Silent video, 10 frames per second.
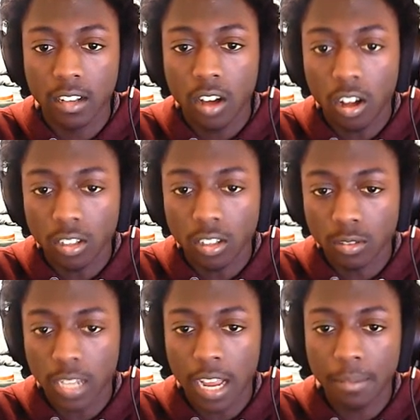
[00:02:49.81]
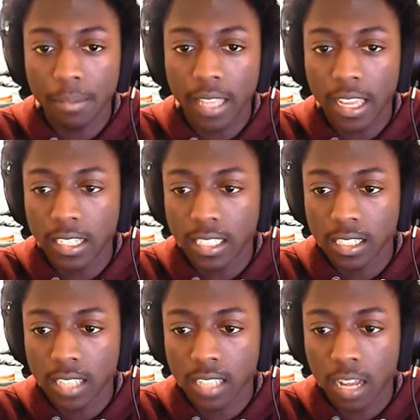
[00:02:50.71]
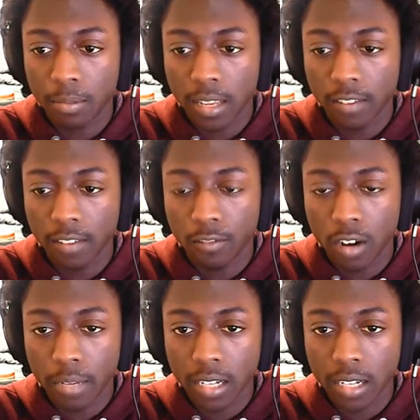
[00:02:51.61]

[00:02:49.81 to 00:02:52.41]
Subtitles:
All the time the ADC is top lane farming.